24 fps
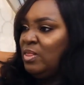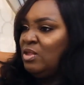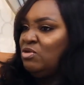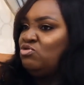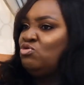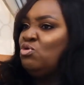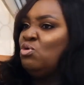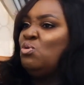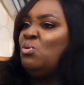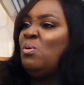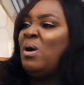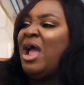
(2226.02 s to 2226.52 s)

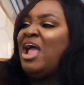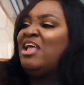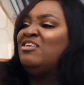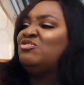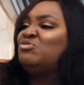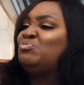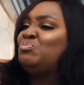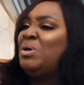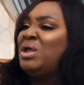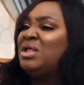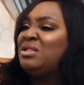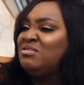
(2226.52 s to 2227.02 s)
So I
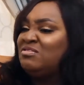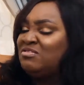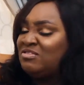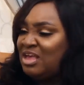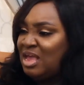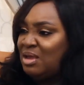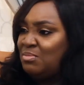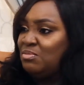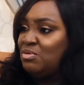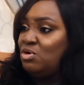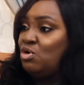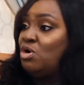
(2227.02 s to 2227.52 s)
spent
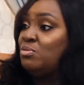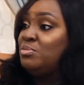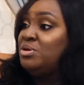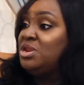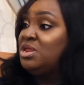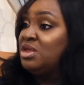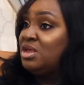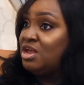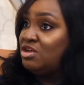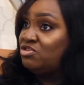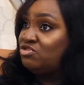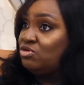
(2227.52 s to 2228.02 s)
time.
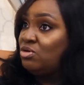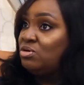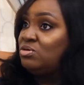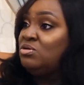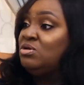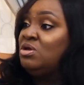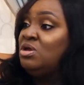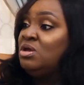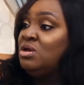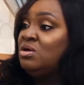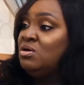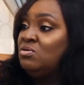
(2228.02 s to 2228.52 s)

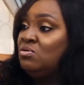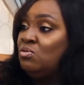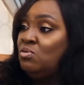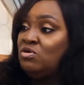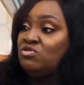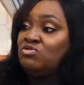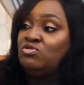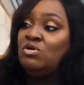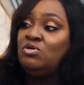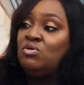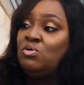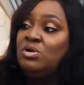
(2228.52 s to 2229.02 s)
Communication was
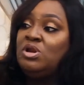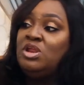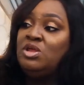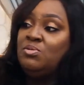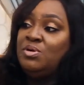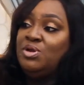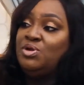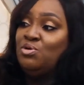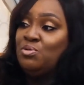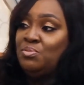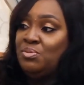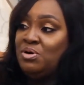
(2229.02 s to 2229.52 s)
not only
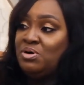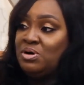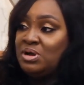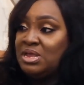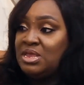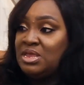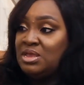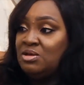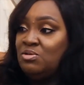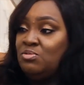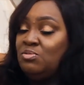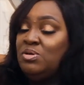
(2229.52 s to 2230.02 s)
with Ubong
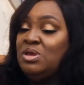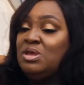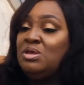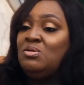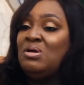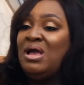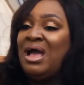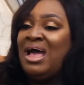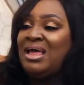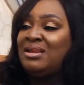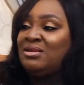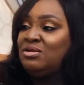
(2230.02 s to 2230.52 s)
King. We
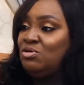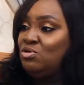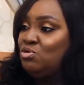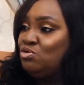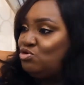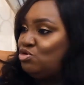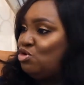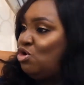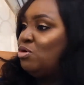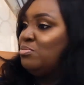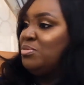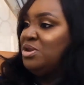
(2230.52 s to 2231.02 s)
had good
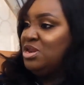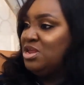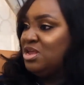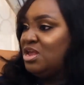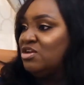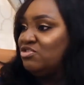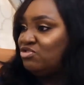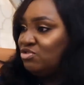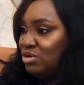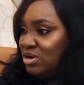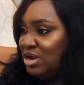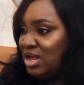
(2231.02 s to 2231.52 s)

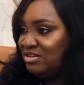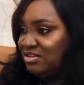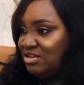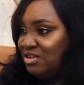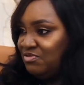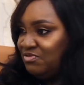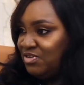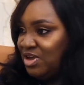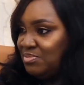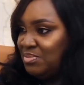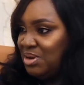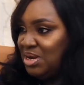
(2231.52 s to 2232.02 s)
communication as a
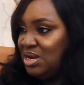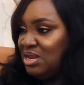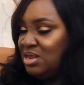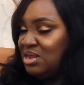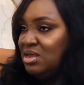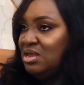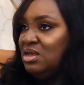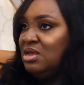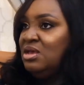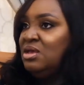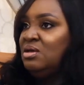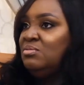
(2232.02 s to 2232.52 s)
family.
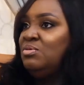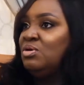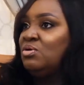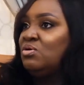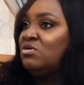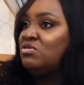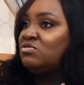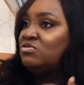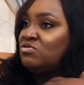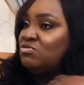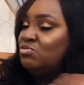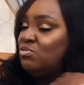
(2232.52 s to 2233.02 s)

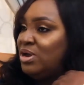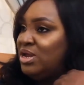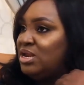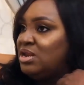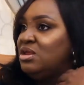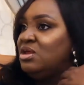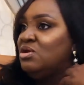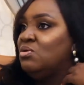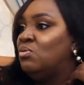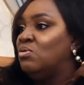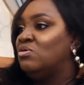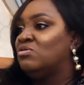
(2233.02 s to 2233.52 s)
Because when
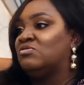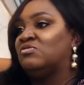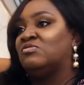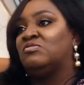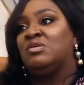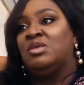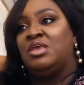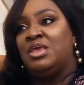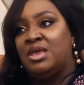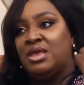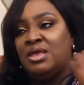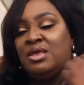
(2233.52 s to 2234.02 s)
he was
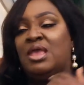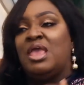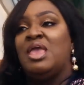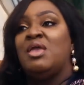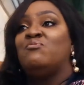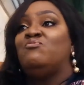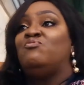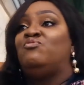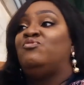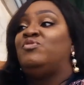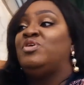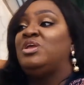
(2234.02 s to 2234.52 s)
here
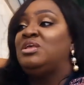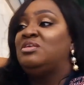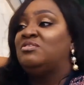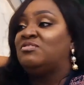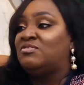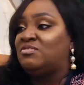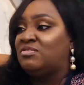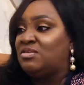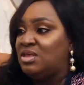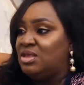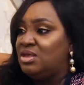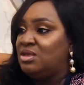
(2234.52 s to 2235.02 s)
every
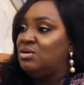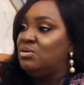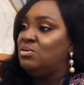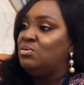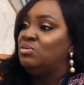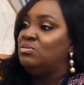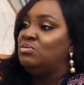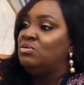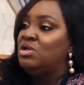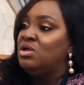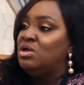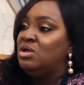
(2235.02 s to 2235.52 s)

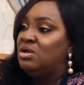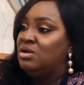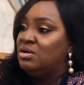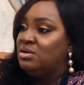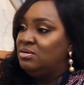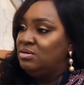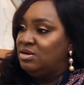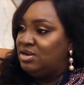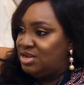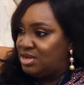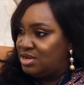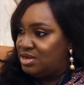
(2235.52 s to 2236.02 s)
single
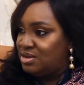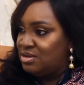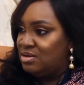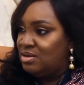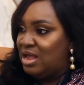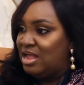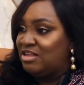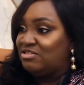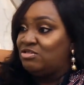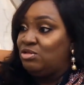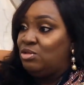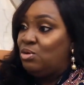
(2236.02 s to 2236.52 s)
day,
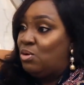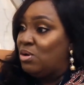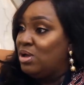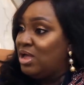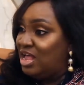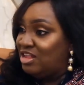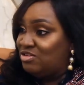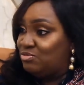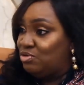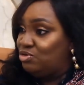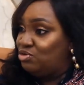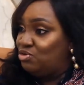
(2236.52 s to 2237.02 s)
as long
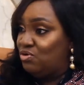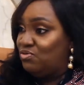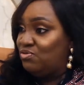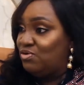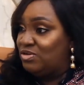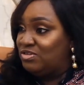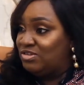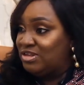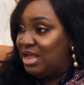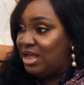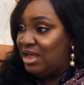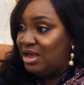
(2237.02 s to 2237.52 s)
as both of
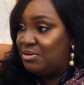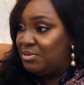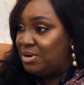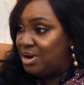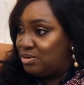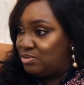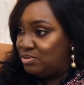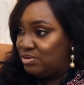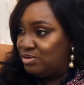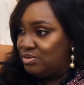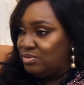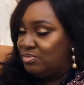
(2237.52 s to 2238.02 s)
us are
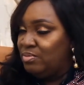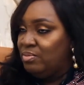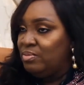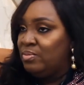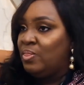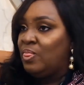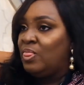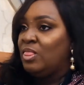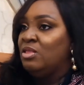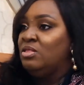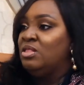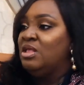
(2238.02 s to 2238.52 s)
around,
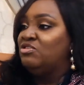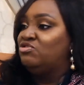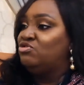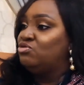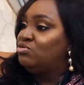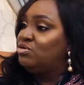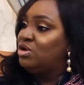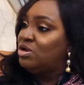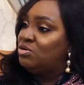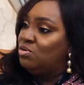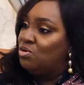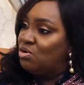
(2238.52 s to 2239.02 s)
the
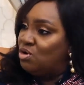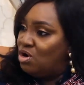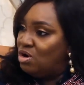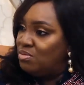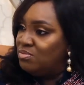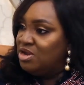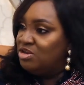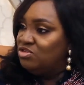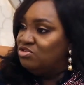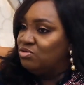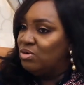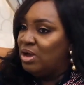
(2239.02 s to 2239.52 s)
children will come
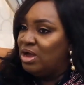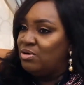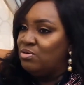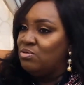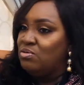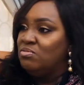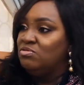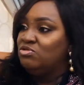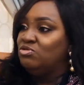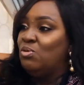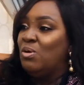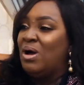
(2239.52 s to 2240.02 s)
into our
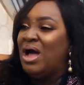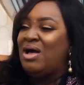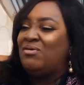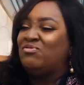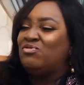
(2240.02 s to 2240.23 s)
rooms, we'll have